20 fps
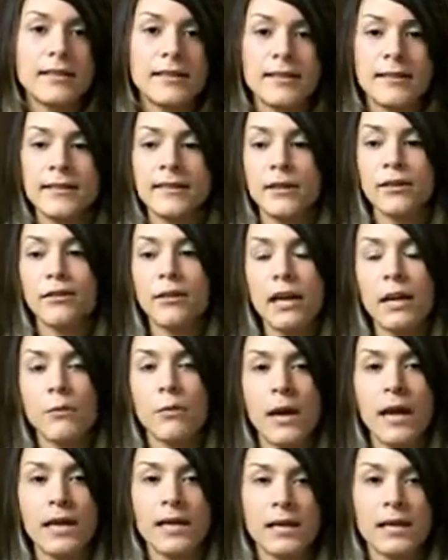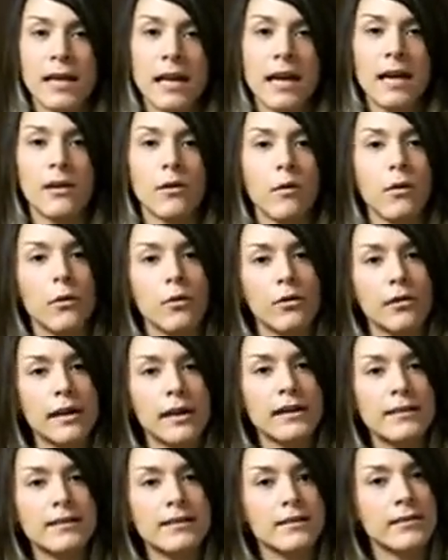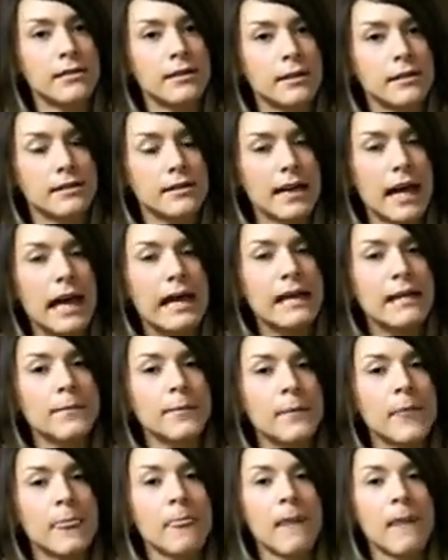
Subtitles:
this is a great way to get whole grains into their diet.